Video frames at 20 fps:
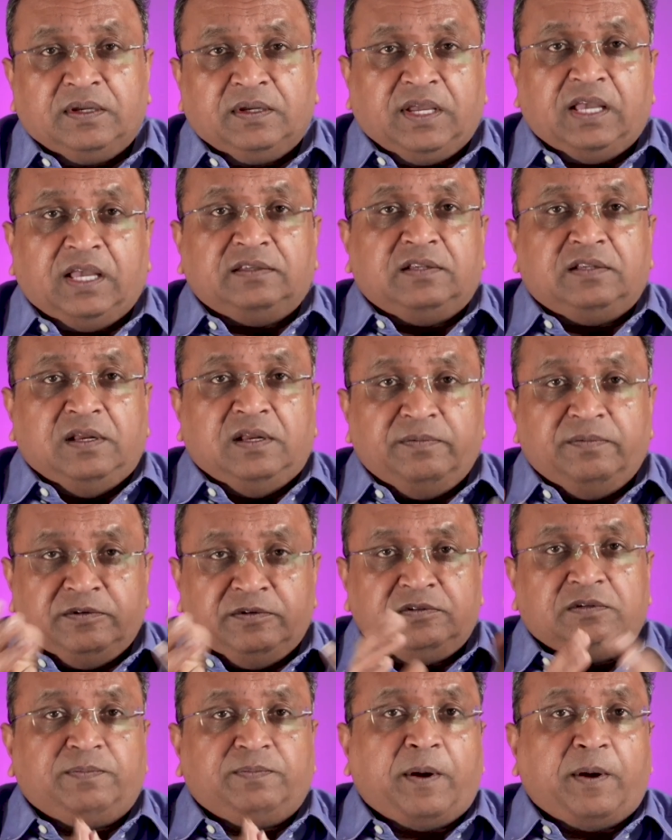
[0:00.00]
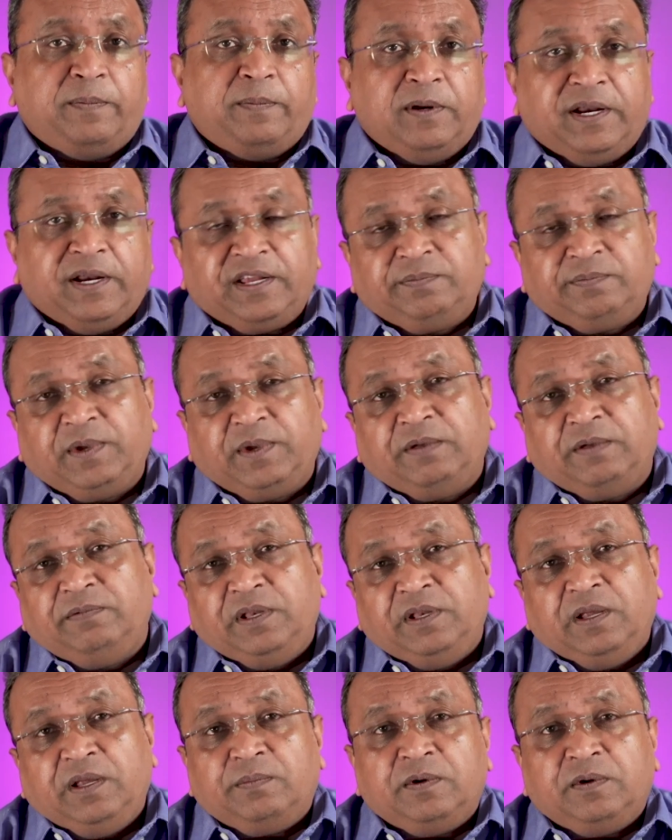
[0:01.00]
CAN SLIM, which was popularized by
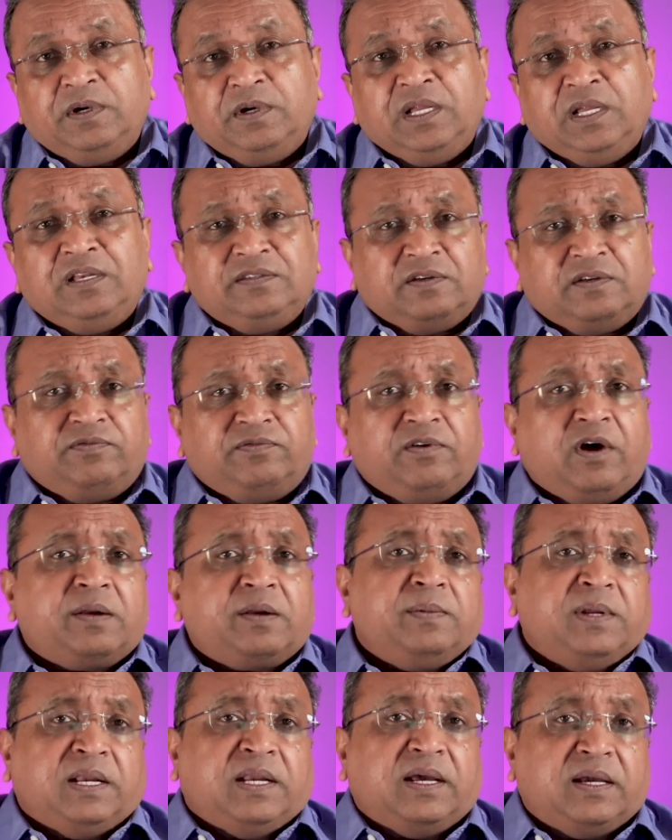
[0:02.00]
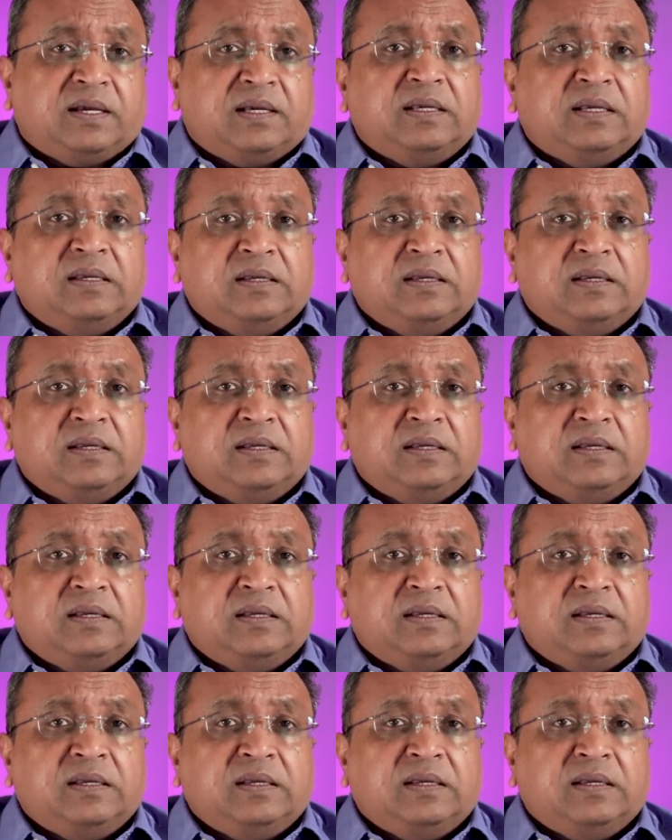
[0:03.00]
William O'Neill, is a formula.